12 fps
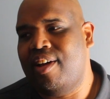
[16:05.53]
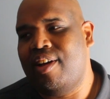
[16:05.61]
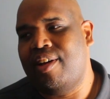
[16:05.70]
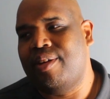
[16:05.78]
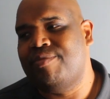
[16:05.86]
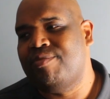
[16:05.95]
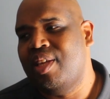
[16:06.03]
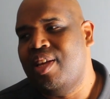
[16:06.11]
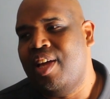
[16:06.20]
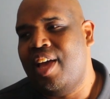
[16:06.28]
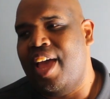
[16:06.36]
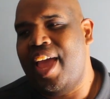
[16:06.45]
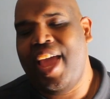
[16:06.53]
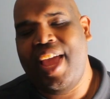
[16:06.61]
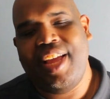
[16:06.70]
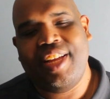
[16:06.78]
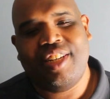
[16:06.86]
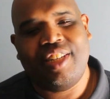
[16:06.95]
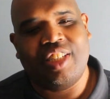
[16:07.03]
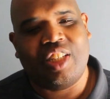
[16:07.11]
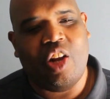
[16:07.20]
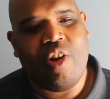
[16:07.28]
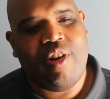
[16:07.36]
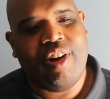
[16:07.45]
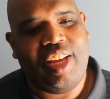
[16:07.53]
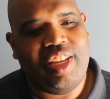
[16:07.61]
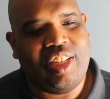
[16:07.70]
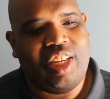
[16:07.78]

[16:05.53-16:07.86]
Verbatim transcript: Um, Aang is learning.